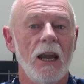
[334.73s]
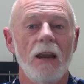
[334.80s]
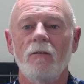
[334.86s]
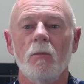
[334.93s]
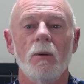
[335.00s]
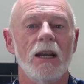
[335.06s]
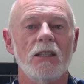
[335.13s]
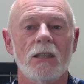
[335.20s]

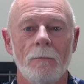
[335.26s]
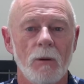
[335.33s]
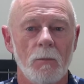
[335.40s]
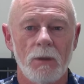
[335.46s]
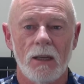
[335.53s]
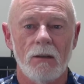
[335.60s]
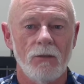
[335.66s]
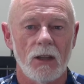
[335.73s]
Everybody's
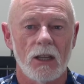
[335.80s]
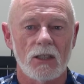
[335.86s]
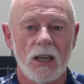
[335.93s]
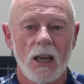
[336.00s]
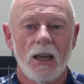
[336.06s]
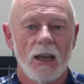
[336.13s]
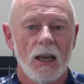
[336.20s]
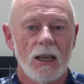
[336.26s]
unprepared for this.
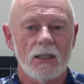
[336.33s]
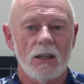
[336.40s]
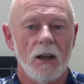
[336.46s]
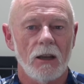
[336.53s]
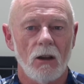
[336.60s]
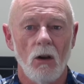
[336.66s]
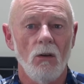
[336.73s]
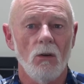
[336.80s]
It's
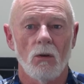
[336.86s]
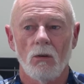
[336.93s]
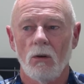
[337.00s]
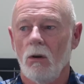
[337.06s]
like, oh,